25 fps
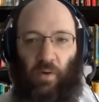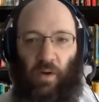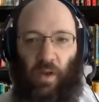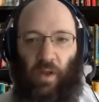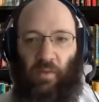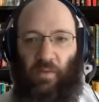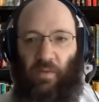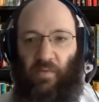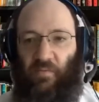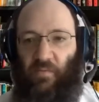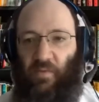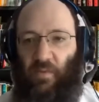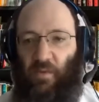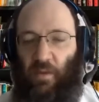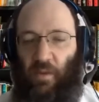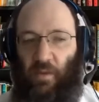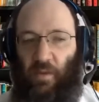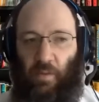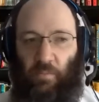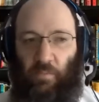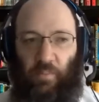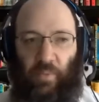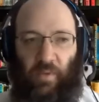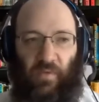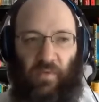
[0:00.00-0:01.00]
where I live
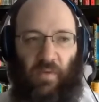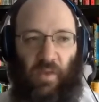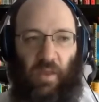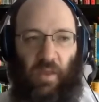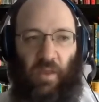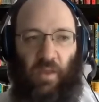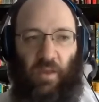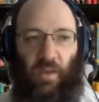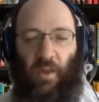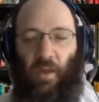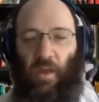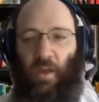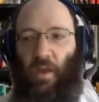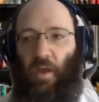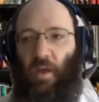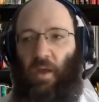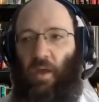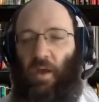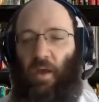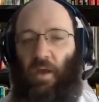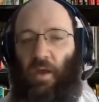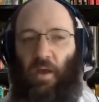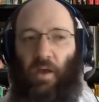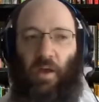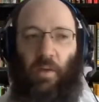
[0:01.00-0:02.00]
in Passaic,
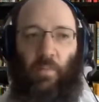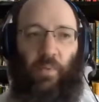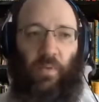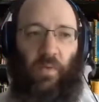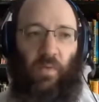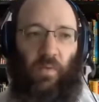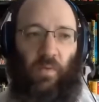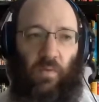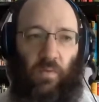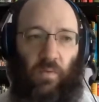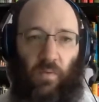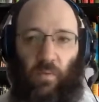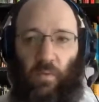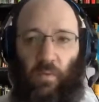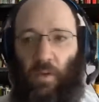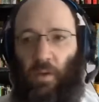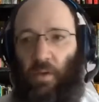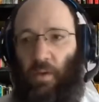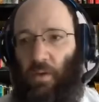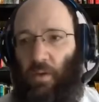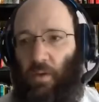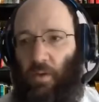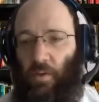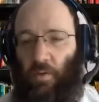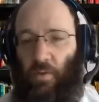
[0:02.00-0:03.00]
up into
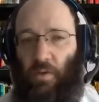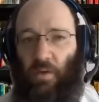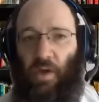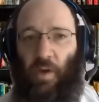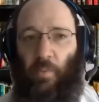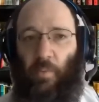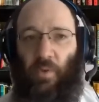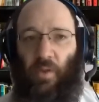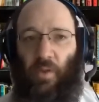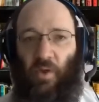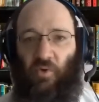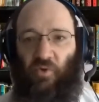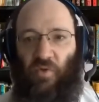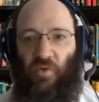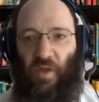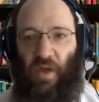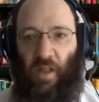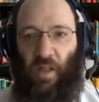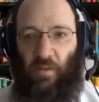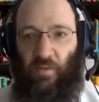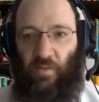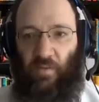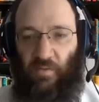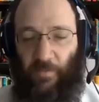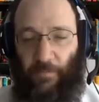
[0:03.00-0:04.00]
a couple
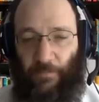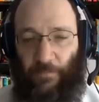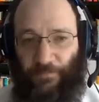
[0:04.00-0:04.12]
$100.